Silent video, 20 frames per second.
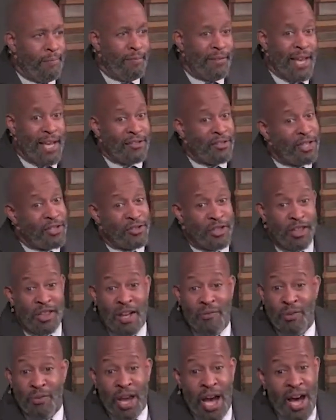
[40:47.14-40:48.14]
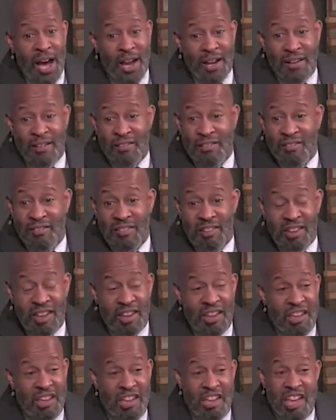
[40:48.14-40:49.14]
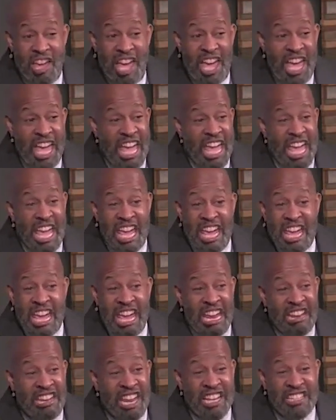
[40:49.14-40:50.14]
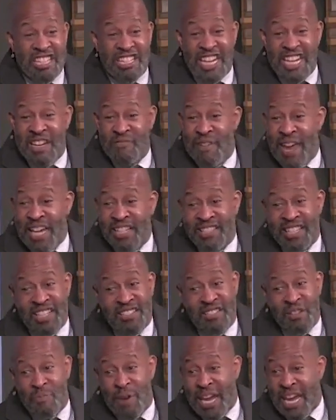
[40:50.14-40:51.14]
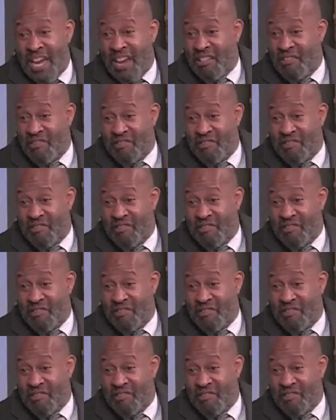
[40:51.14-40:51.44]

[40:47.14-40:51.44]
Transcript: That's just the love of God. It doesn't need to make sense to me.